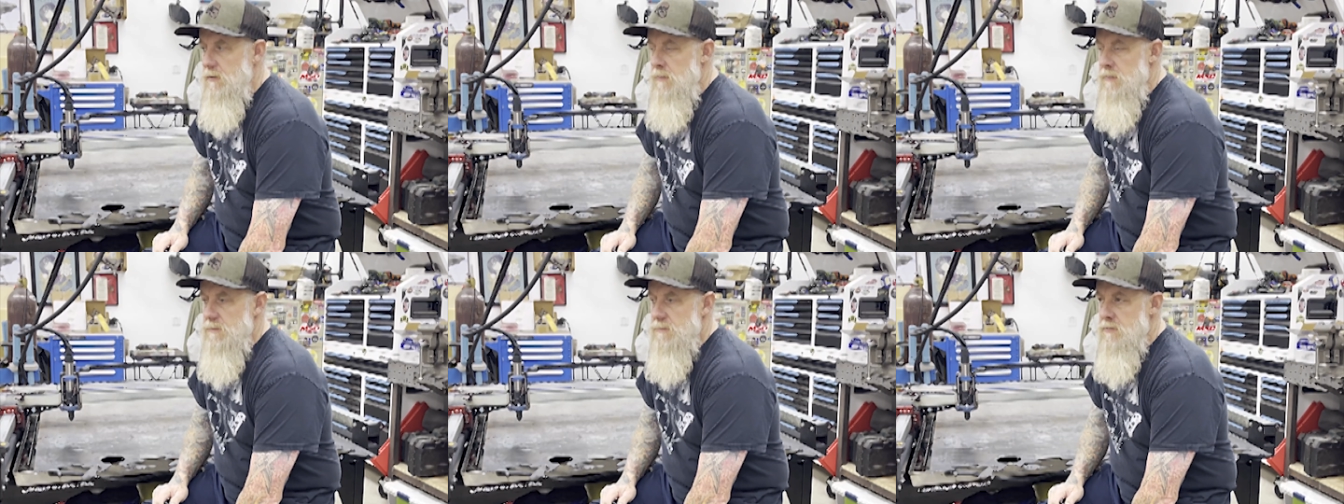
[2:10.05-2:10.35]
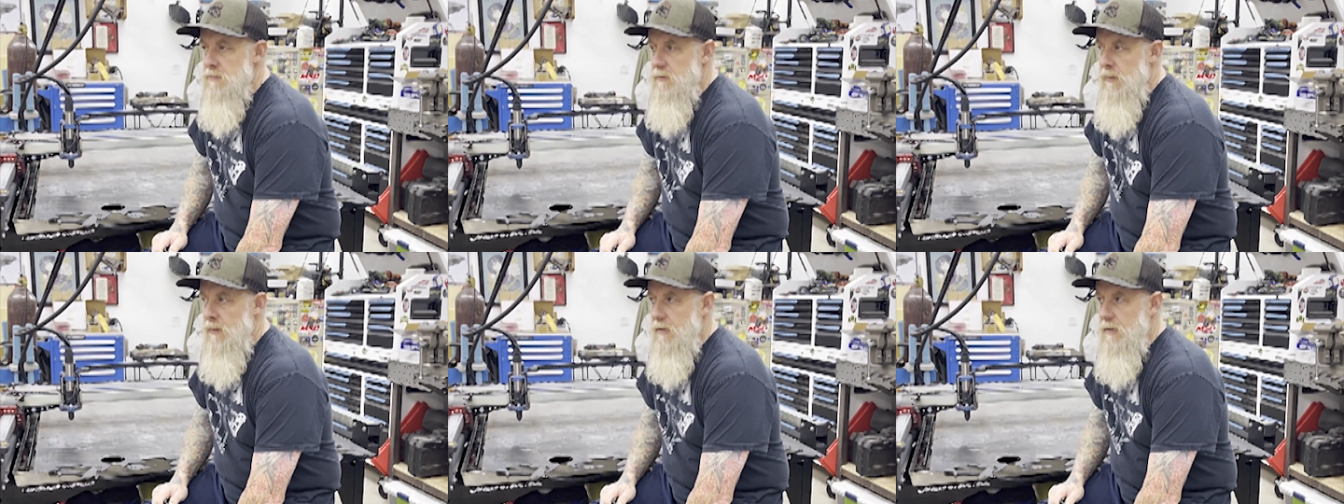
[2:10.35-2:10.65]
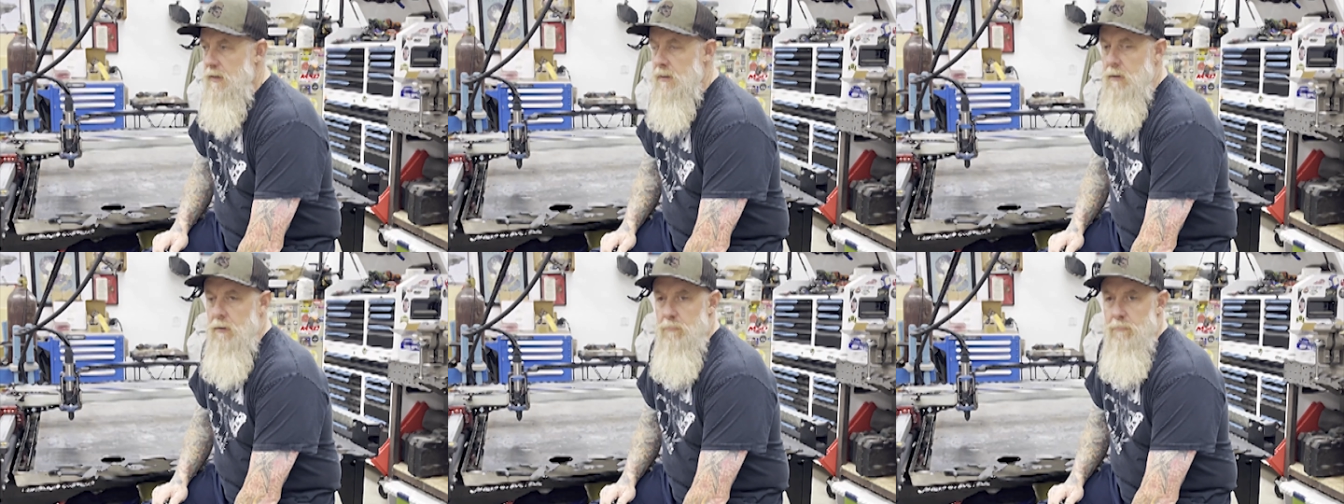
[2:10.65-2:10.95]
so that
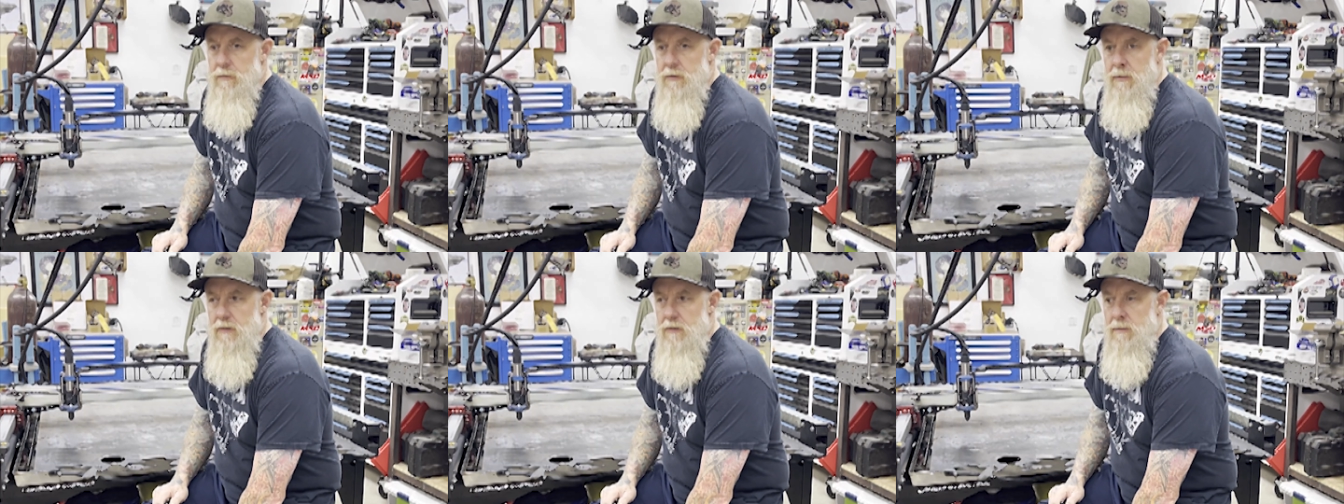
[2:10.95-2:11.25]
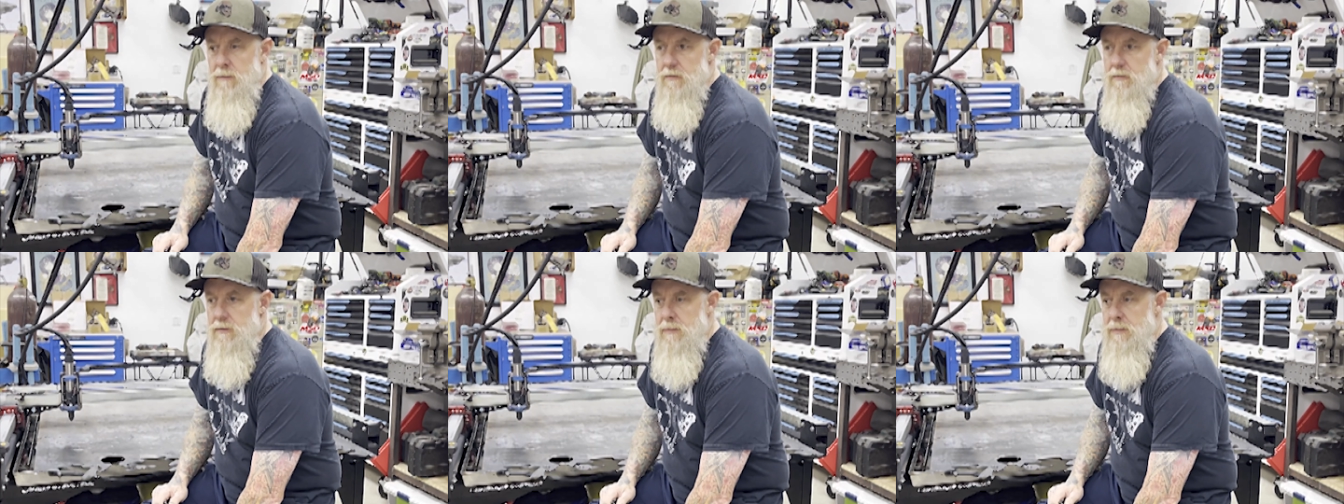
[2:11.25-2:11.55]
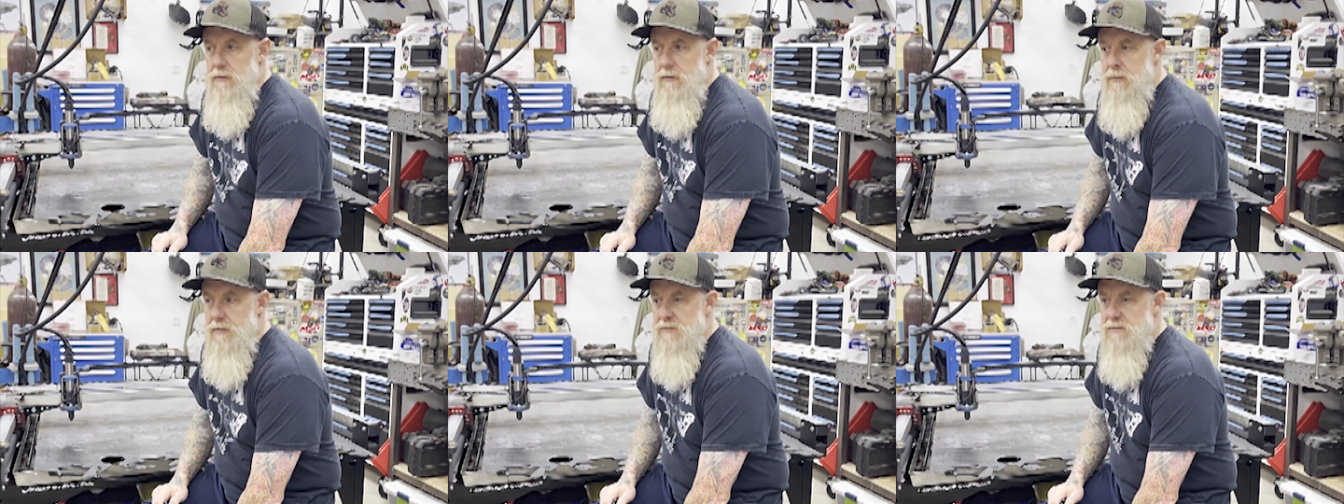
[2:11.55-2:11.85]
kind of helped me
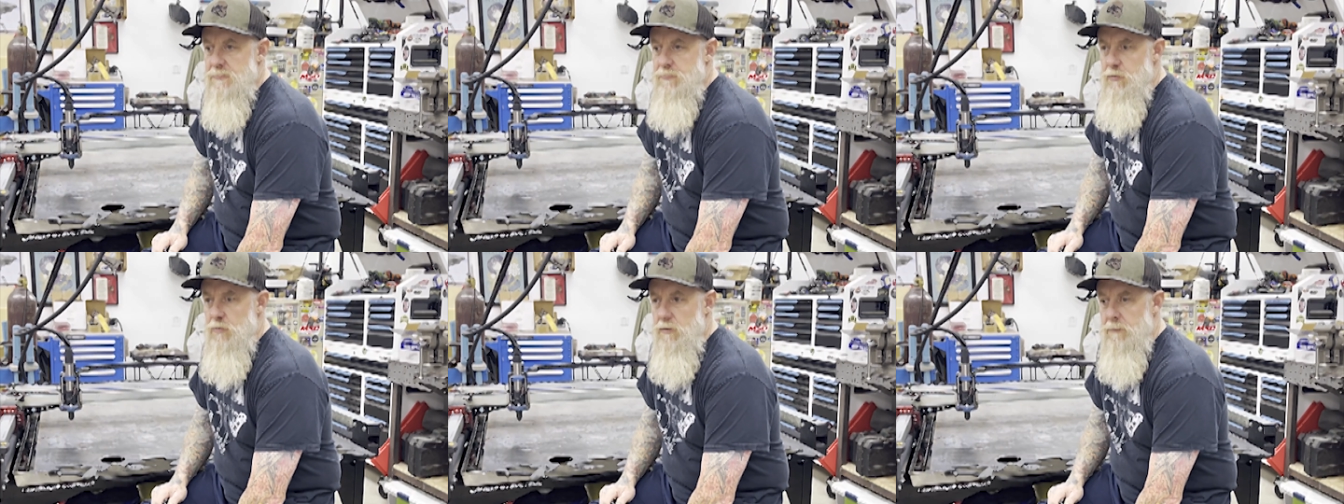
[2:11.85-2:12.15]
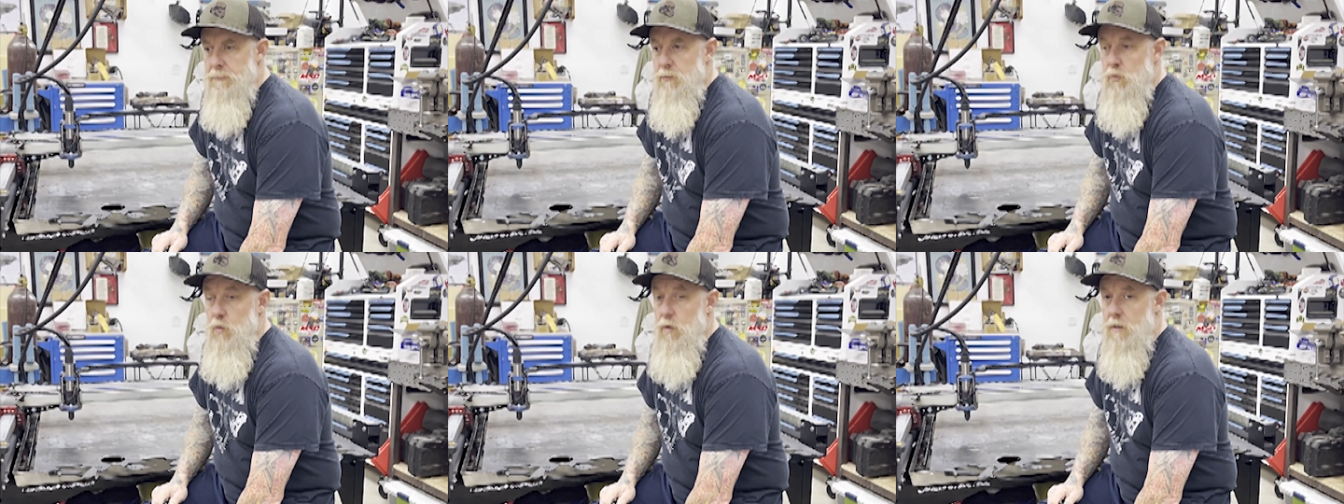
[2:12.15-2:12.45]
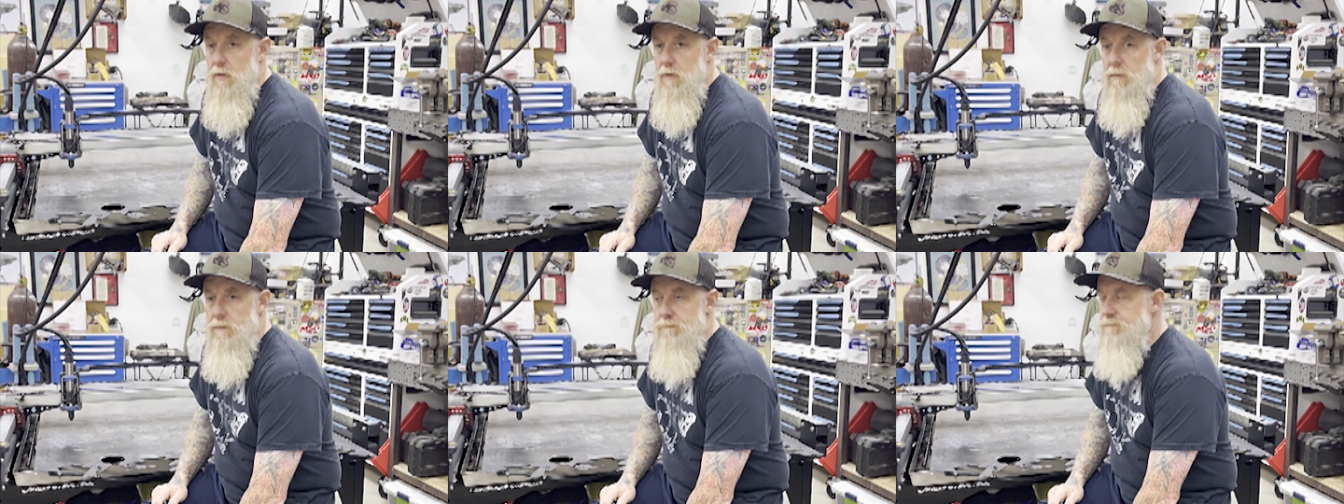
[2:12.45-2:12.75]
get spooled up
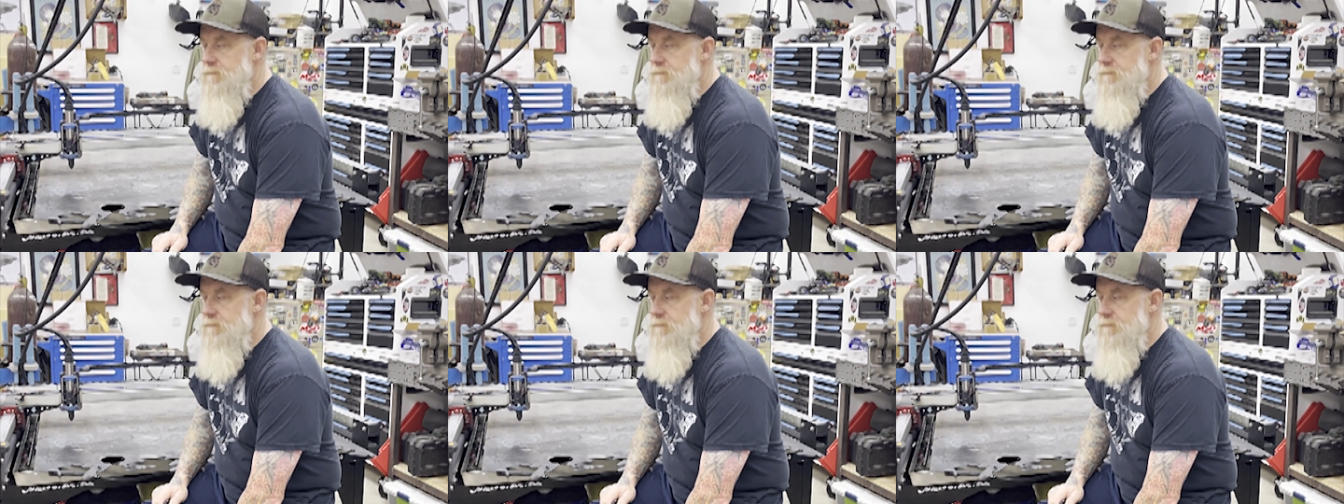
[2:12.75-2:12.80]
quicker.